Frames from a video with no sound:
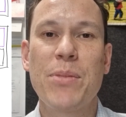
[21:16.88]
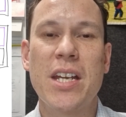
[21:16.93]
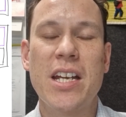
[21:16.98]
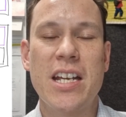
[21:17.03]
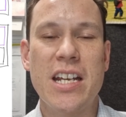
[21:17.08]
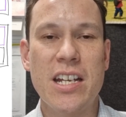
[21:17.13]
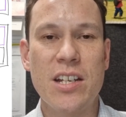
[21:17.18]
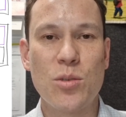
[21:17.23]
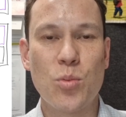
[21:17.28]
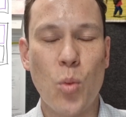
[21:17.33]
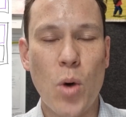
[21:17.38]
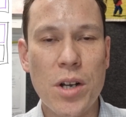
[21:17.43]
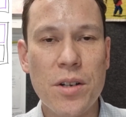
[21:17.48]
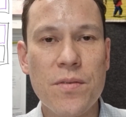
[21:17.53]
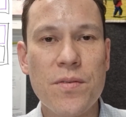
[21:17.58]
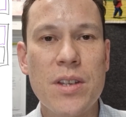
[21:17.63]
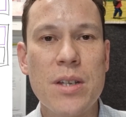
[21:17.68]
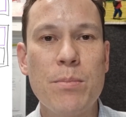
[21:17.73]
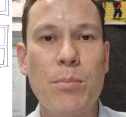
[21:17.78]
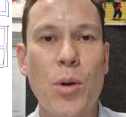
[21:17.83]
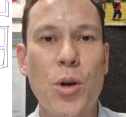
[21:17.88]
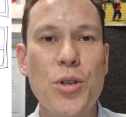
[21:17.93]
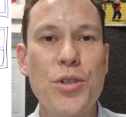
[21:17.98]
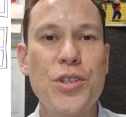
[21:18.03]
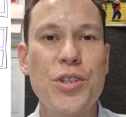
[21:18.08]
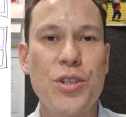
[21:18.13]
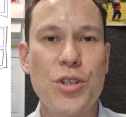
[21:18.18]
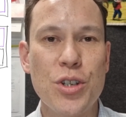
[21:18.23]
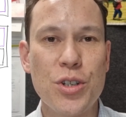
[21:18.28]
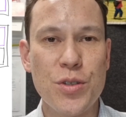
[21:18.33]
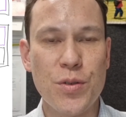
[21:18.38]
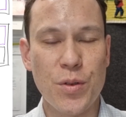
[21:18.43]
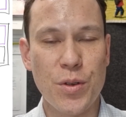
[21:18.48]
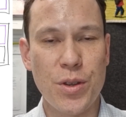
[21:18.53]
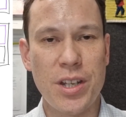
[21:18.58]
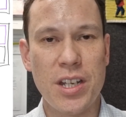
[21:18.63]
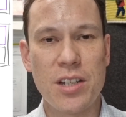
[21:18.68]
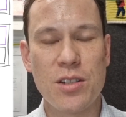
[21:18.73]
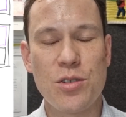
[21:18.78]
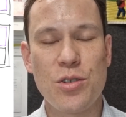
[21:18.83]
is one of the most useful
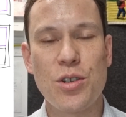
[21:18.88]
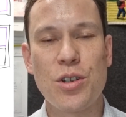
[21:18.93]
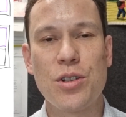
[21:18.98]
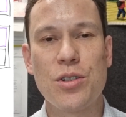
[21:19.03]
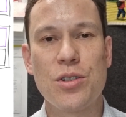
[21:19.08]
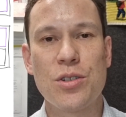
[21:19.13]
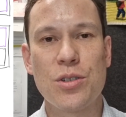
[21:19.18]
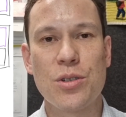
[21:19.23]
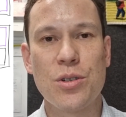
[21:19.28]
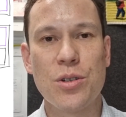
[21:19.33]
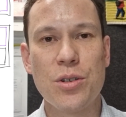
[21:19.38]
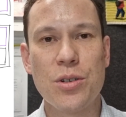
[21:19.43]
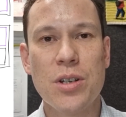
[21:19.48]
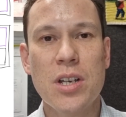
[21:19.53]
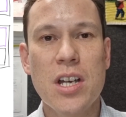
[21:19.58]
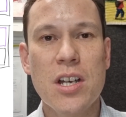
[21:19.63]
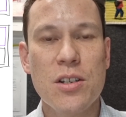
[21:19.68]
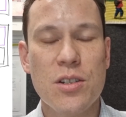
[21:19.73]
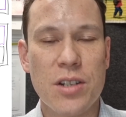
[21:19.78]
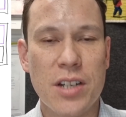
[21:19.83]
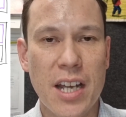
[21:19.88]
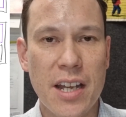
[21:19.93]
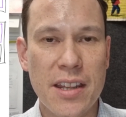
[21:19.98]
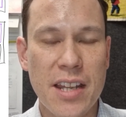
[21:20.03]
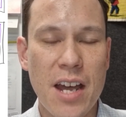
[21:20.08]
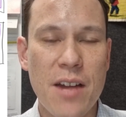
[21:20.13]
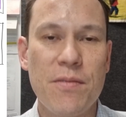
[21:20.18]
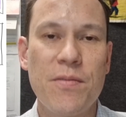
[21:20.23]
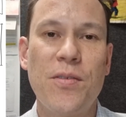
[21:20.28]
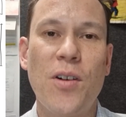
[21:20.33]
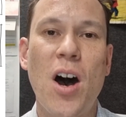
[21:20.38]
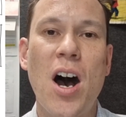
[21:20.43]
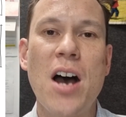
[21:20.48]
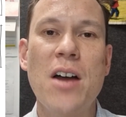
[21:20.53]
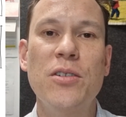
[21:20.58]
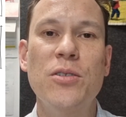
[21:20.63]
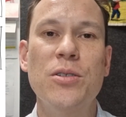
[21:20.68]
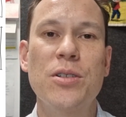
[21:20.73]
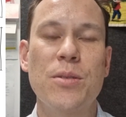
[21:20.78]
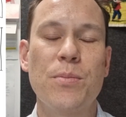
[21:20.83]
things you can do to get that
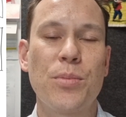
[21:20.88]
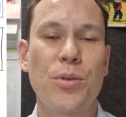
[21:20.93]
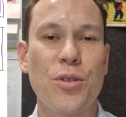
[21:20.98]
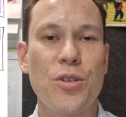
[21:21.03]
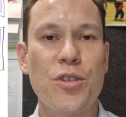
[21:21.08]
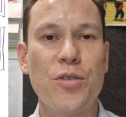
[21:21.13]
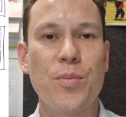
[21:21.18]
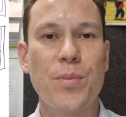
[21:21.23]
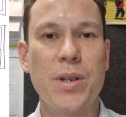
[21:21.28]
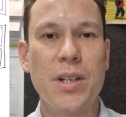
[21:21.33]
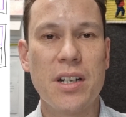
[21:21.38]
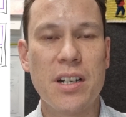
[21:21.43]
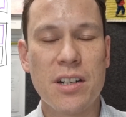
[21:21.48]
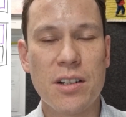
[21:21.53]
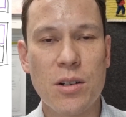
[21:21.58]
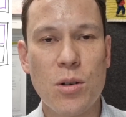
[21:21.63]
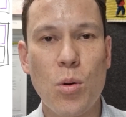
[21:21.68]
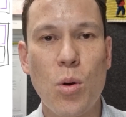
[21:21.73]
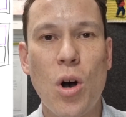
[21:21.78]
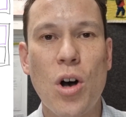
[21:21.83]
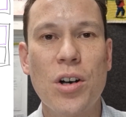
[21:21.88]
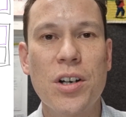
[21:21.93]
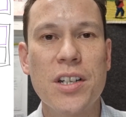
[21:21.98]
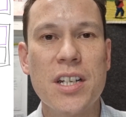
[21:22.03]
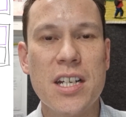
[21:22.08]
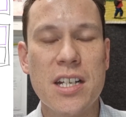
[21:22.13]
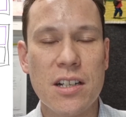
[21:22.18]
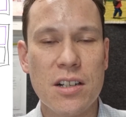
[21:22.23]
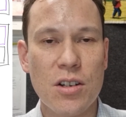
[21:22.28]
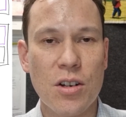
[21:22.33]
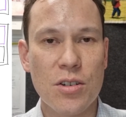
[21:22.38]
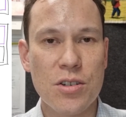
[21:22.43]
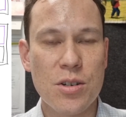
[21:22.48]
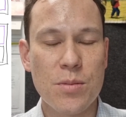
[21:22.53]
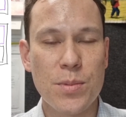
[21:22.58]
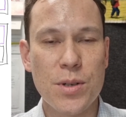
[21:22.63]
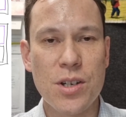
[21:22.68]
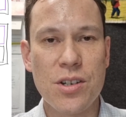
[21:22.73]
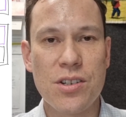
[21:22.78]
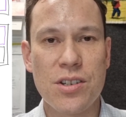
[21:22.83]
final improvement in quality and
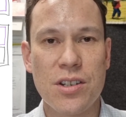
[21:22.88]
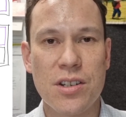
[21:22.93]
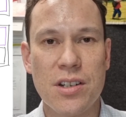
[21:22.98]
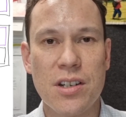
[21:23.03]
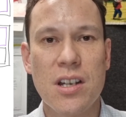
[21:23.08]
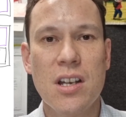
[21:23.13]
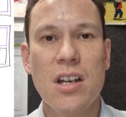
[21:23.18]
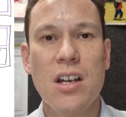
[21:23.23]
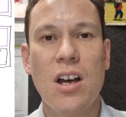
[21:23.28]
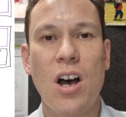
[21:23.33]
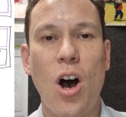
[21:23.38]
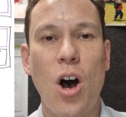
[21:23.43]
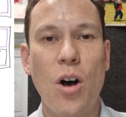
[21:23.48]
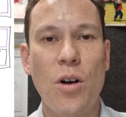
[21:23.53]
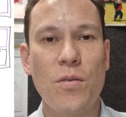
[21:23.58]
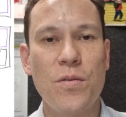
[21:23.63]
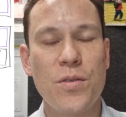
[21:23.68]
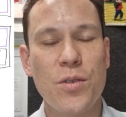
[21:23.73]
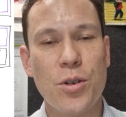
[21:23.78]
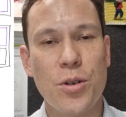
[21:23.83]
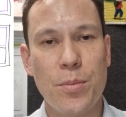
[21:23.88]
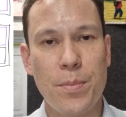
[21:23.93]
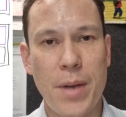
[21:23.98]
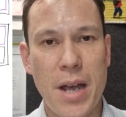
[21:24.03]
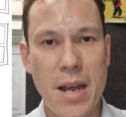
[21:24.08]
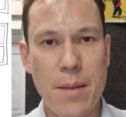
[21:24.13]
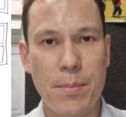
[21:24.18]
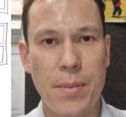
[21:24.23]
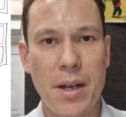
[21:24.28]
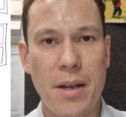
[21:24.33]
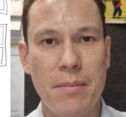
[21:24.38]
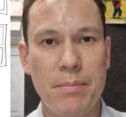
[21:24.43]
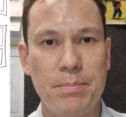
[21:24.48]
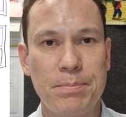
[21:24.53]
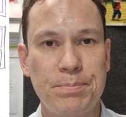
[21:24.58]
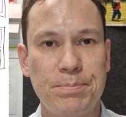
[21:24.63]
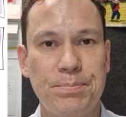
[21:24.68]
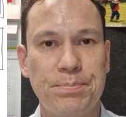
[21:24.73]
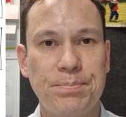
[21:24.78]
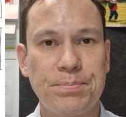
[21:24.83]
contribution of your paper.
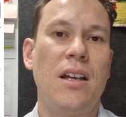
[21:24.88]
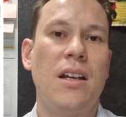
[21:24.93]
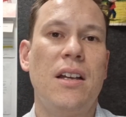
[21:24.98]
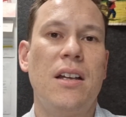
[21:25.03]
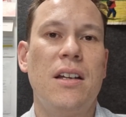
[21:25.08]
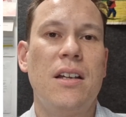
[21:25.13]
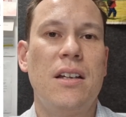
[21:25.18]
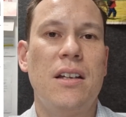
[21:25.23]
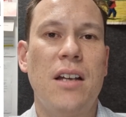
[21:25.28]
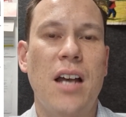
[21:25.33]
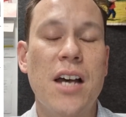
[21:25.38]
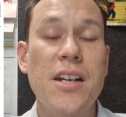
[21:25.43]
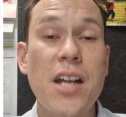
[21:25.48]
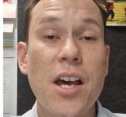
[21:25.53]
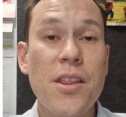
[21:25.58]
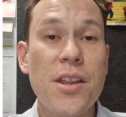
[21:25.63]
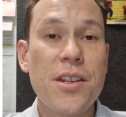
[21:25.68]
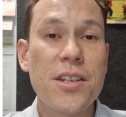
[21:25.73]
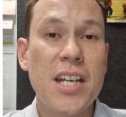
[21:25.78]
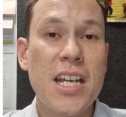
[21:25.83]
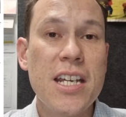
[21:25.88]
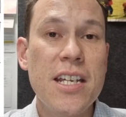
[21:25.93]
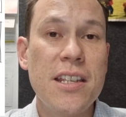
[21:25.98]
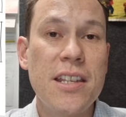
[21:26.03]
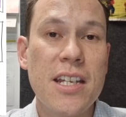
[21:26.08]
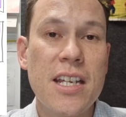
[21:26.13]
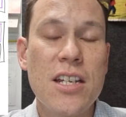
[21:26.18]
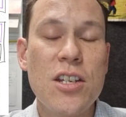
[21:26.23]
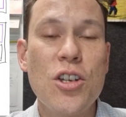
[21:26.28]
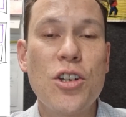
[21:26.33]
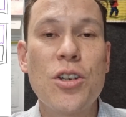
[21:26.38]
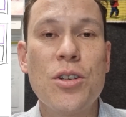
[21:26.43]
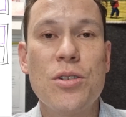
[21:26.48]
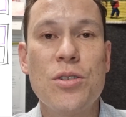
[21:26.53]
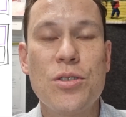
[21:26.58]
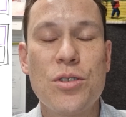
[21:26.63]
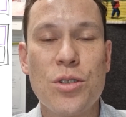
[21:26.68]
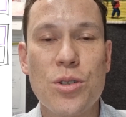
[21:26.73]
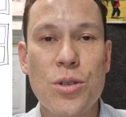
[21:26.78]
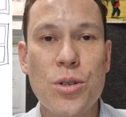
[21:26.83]
Another key thing you
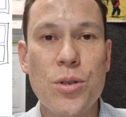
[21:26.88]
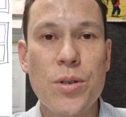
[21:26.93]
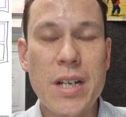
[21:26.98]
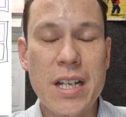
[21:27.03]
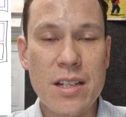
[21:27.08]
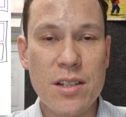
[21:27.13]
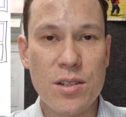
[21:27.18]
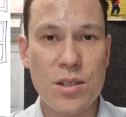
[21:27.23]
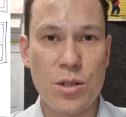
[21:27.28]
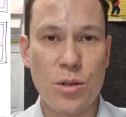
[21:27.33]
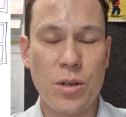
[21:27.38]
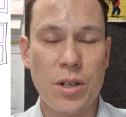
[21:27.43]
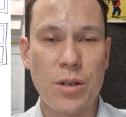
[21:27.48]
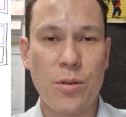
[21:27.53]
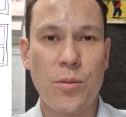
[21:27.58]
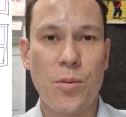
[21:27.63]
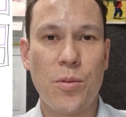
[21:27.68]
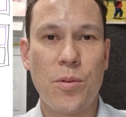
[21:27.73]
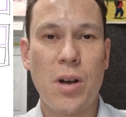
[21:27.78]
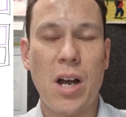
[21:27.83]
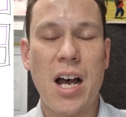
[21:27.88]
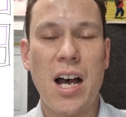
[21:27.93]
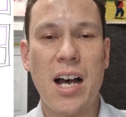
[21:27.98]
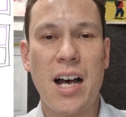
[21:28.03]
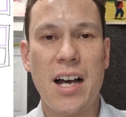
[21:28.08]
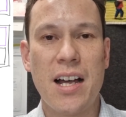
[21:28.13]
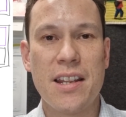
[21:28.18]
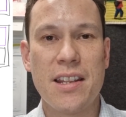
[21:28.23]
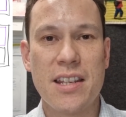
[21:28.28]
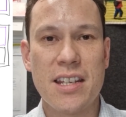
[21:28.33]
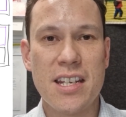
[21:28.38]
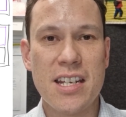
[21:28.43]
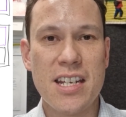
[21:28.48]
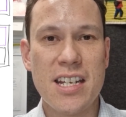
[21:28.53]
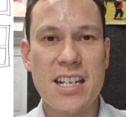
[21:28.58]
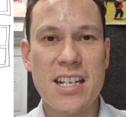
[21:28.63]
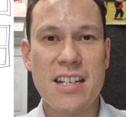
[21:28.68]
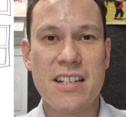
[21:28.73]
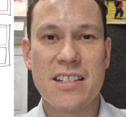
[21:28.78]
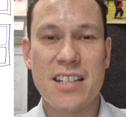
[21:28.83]
can do is doing
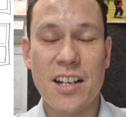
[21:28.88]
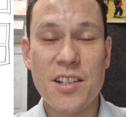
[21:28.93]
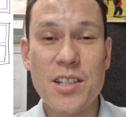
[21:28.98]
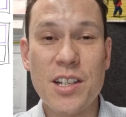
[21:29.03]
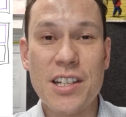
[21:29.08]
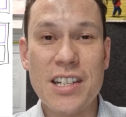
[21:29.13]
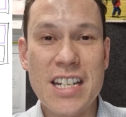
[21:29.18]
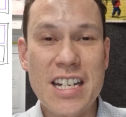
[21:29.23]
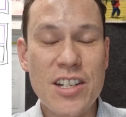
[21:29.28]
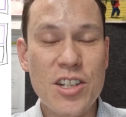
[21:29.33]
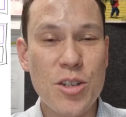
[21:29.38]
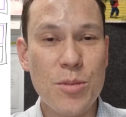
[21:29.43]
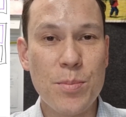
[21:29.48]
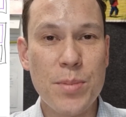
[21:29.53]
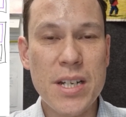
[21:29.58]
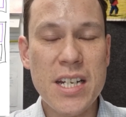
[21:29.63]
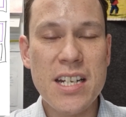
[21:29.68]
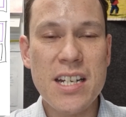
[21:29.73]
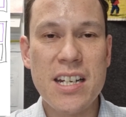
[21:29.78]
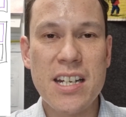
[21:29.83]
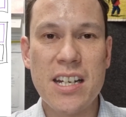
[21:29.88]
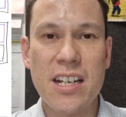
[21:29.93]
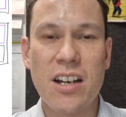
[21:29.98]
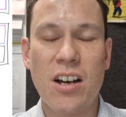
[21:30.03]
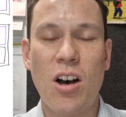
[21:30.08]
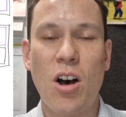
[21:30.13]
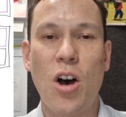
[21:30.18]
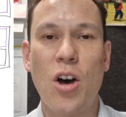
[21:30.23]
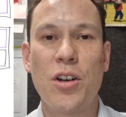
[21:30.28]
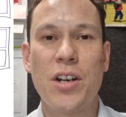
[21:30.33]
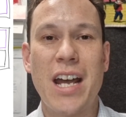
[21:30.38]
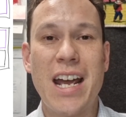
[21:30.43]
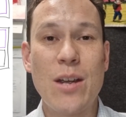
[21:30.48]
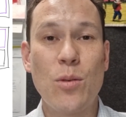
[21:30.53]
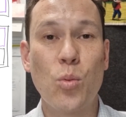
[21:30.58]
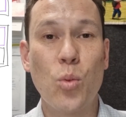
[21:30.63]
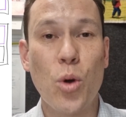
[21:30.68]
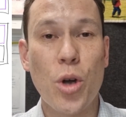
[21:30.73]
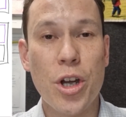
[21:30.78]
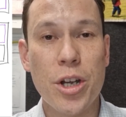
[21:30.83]
the does it need to be here on a
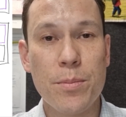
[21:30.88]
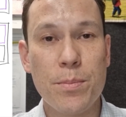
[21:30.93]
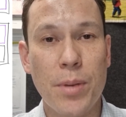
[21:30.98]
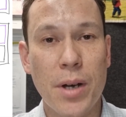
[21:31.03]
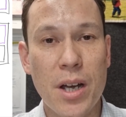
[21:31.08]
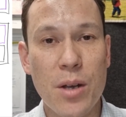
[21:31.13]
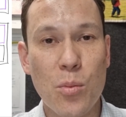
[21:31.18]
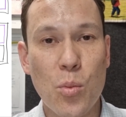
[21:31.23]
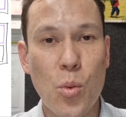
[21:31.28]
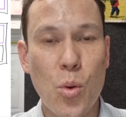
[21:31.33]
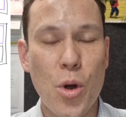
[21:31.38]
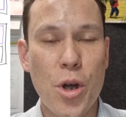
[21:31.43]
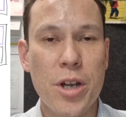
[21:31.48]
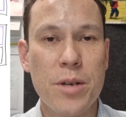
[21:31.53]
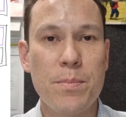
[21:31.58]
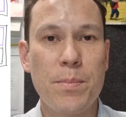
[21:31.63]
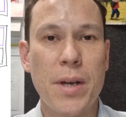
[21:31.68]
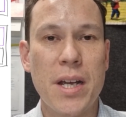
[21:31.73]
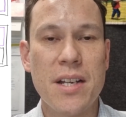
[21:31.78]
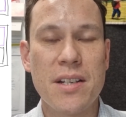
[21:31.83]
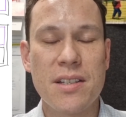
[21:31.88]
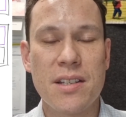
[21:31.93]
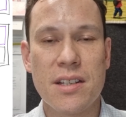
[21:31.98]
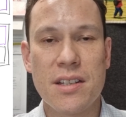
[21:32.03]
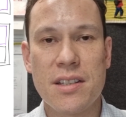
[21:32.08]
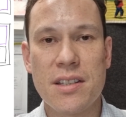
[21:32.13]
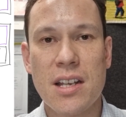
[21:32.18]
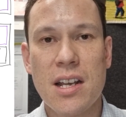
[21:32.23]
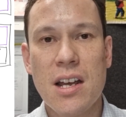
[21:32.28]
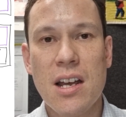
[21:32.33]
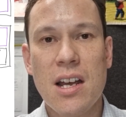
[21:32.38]
word by word basis.